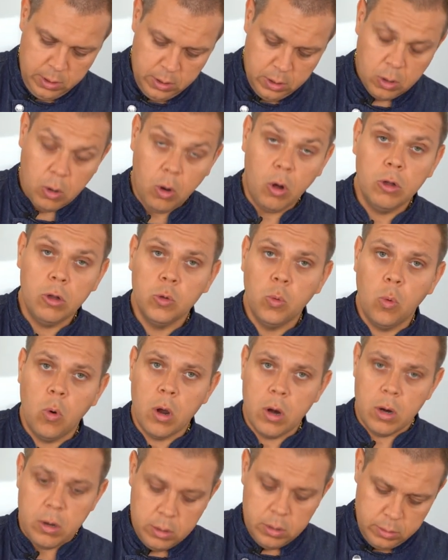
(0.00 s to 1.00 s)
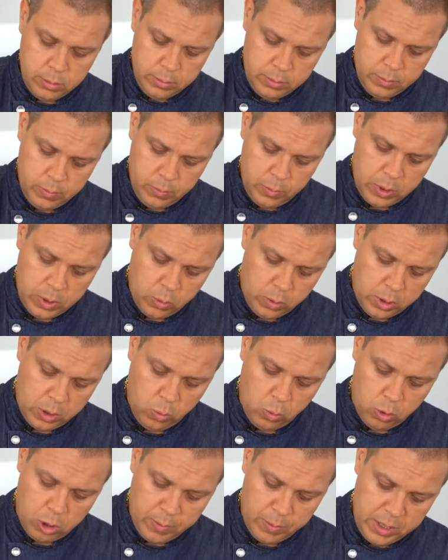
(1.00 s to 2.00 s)
cold water. We don't want to
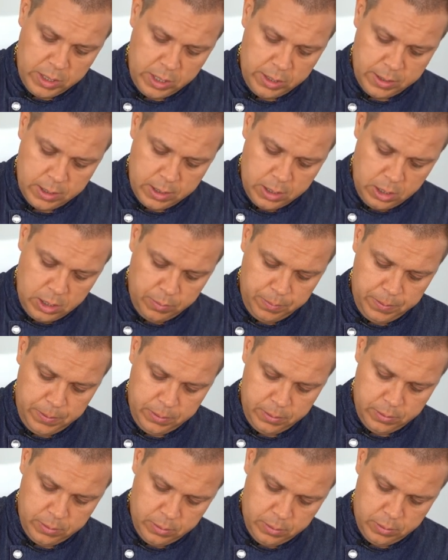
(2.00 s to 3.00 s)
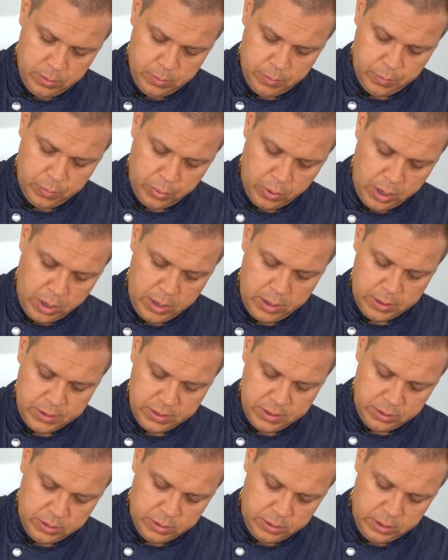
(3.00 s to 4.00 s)
warm anything up prior
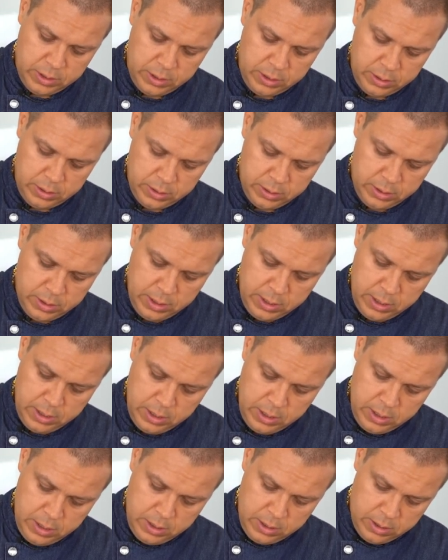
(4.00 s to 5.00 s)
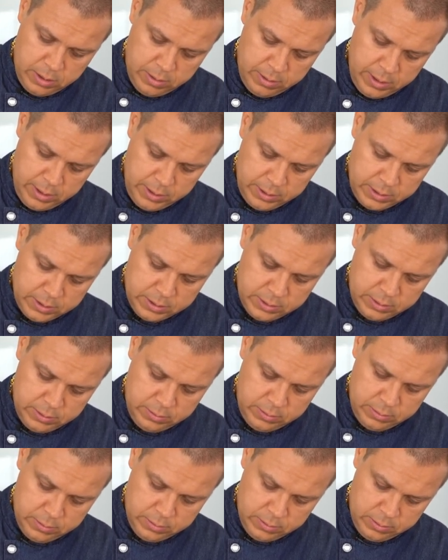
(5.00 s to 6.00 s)
to cooking. All right, so,